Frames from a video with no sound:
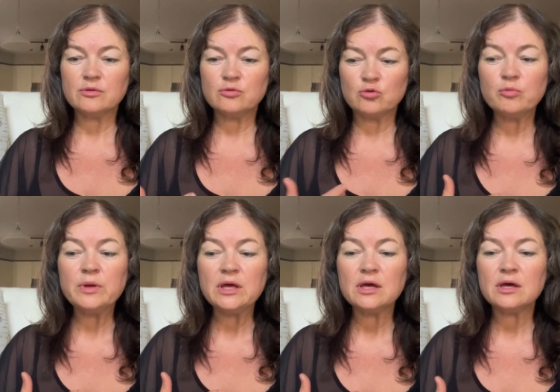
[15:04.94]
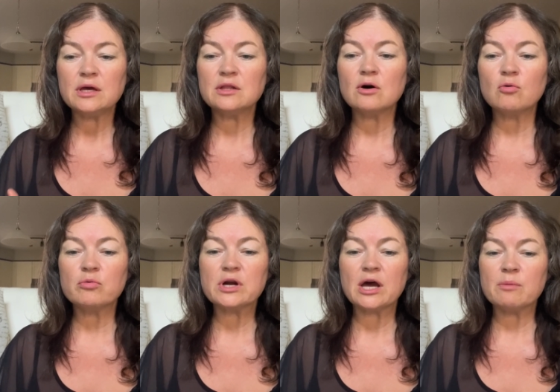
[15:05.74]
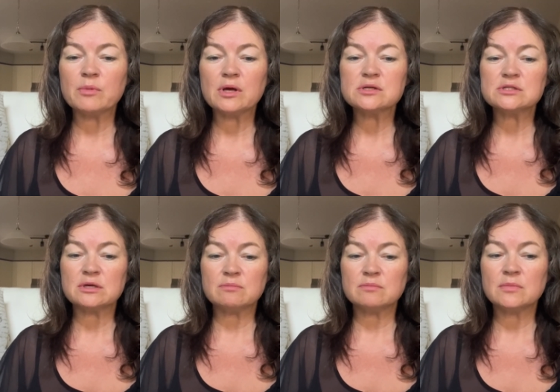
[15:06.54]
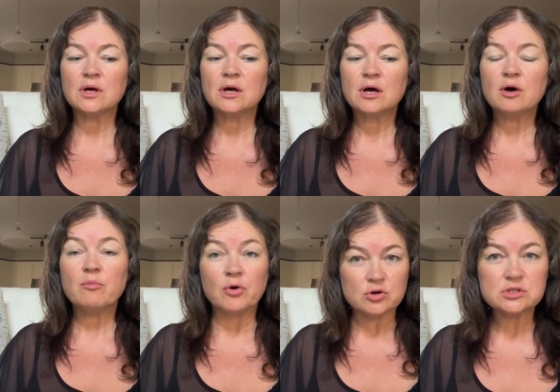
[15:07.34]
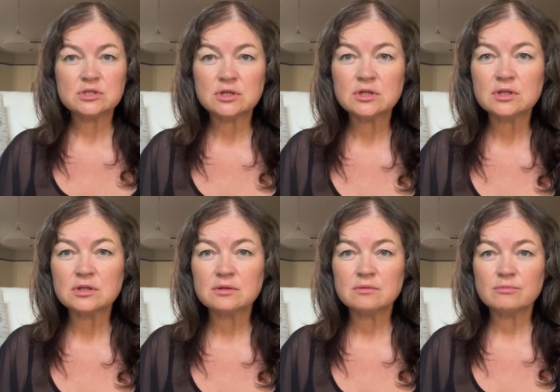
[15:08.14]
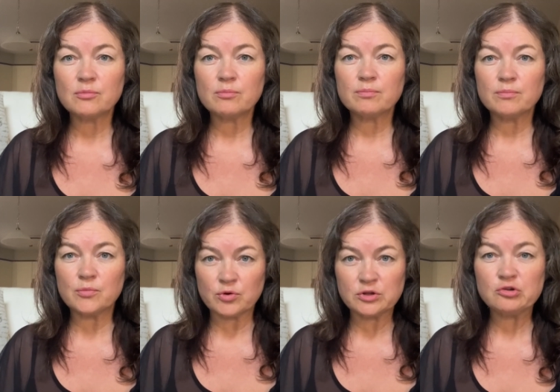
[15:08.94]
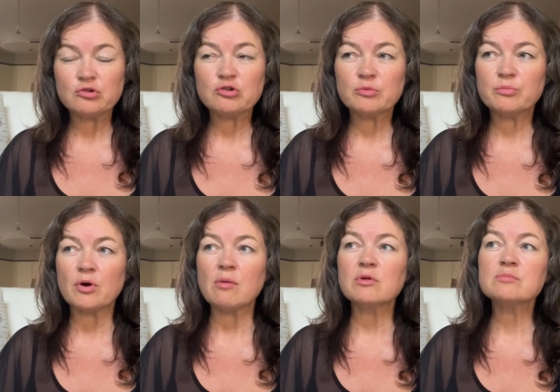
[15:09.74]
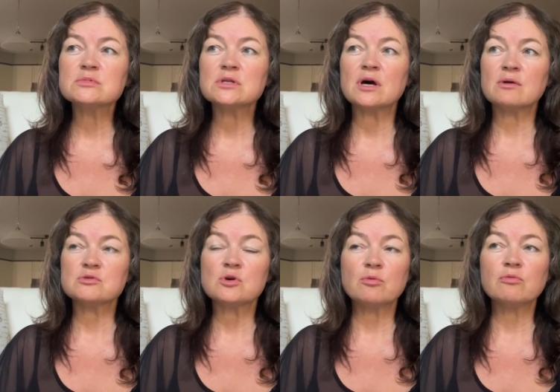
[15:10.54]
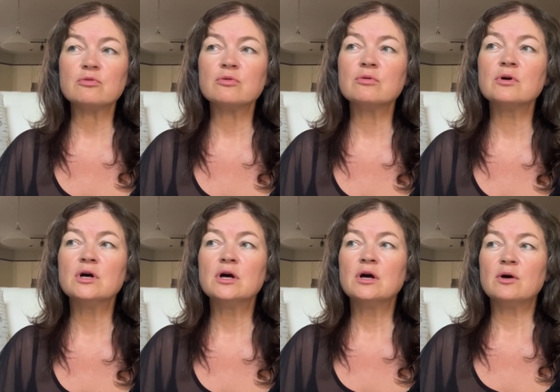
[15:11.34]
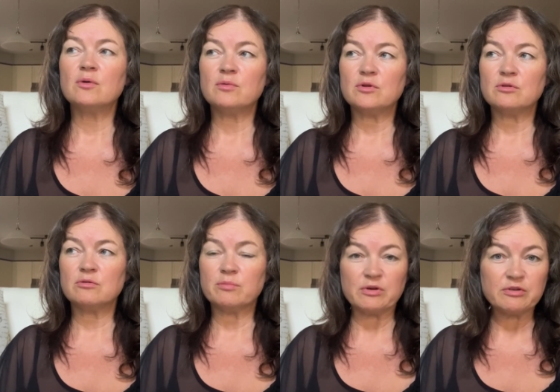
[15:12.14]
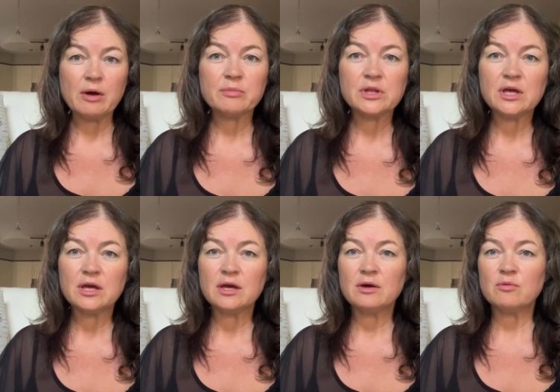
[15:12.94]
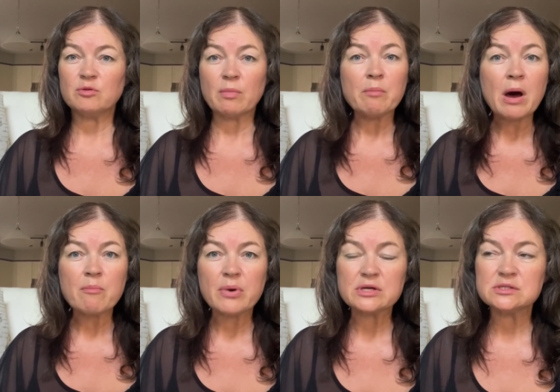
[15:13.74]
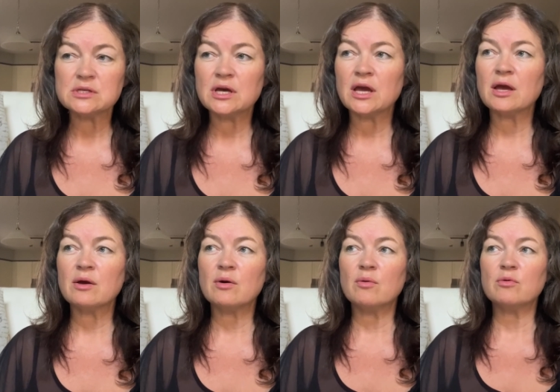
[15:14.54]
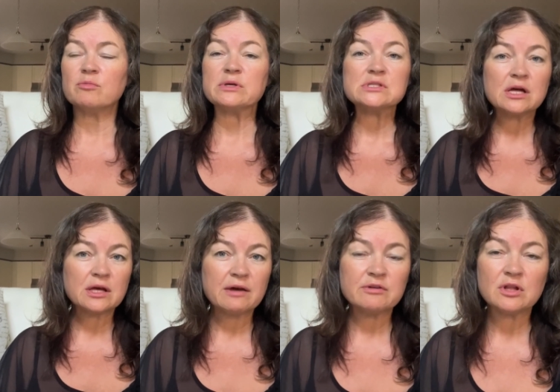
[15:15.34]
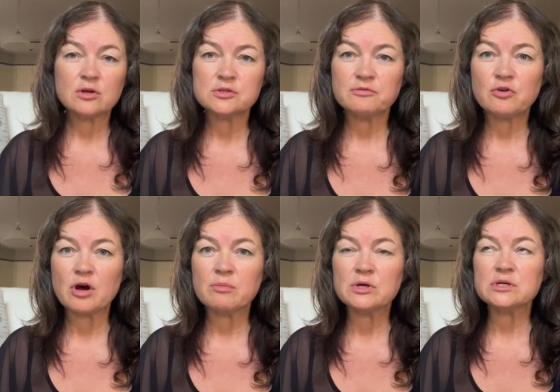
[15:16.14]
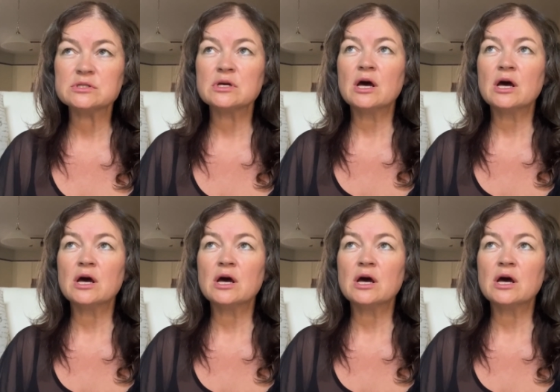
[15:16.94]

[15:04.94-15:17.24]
to me in overcoming some personal relationship problems I was going through with my family, with my mom passing, with my son having lots of troubles,